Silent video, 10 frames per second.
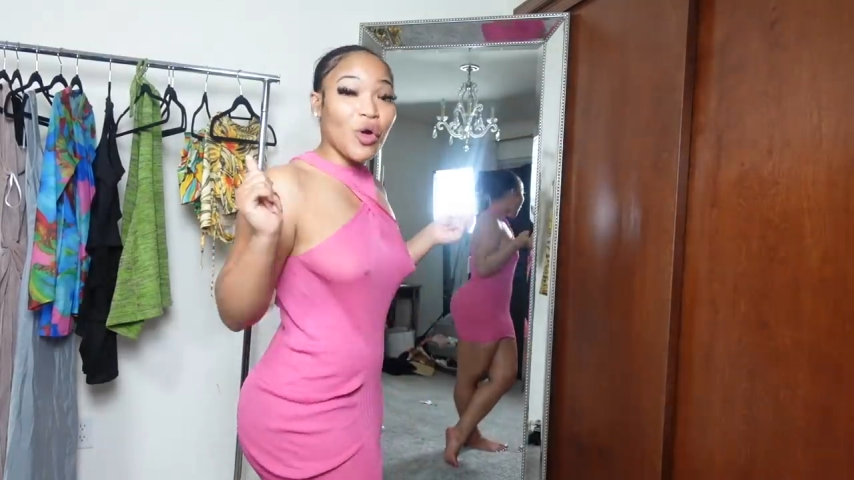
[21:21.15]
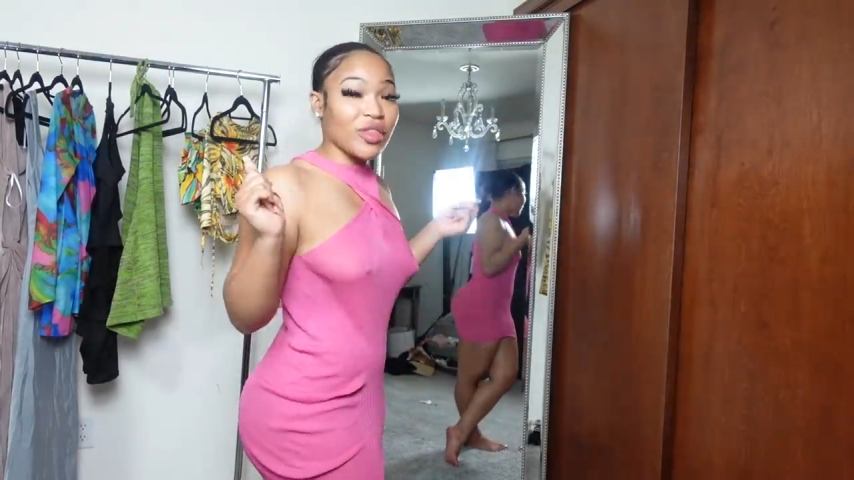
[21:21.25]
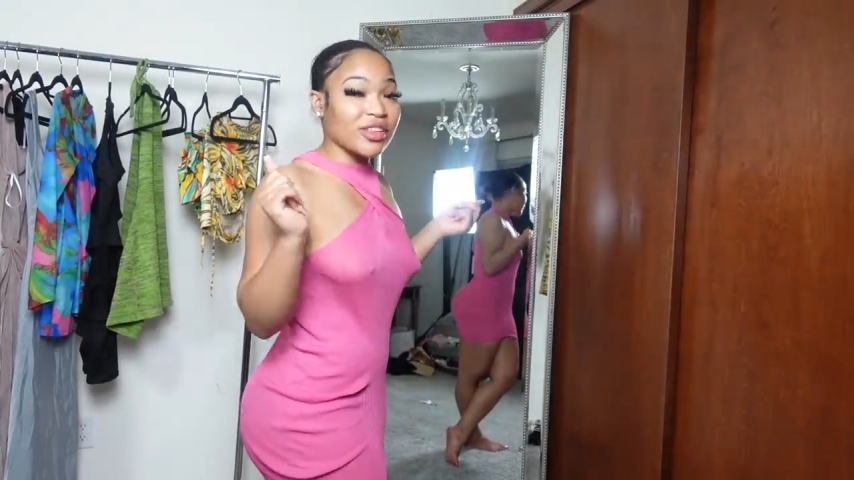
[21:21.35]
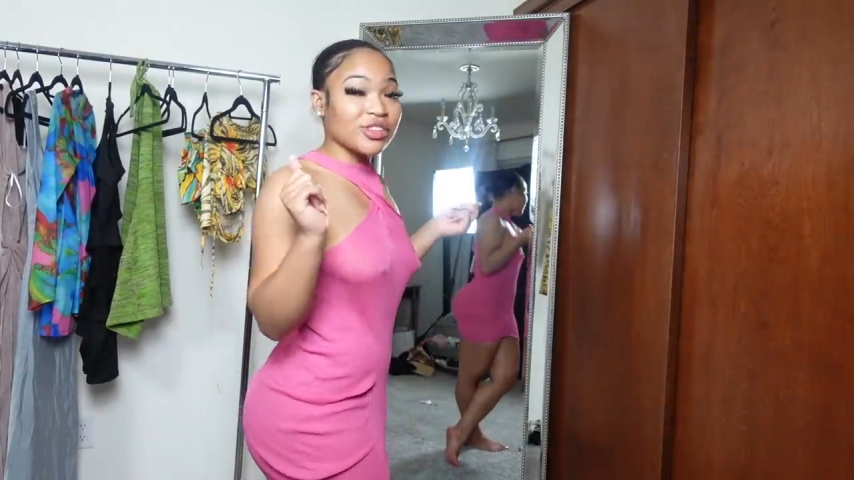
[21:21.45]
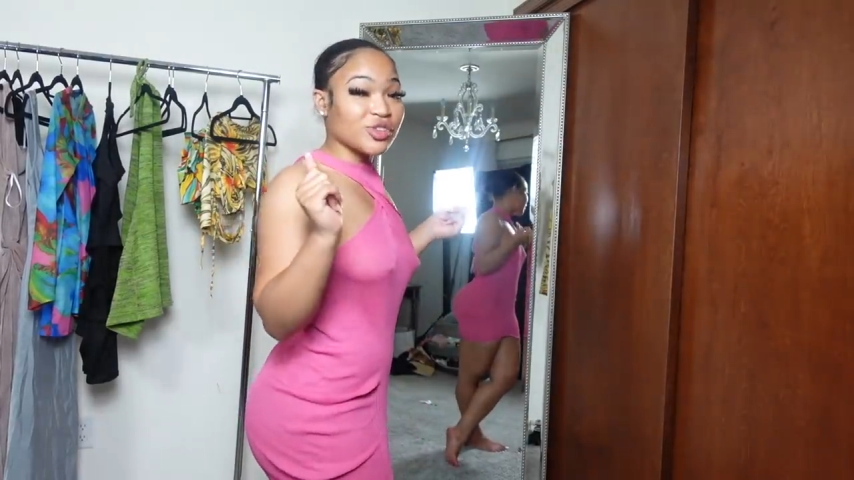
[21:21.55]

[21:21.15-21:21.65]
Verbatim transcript: on this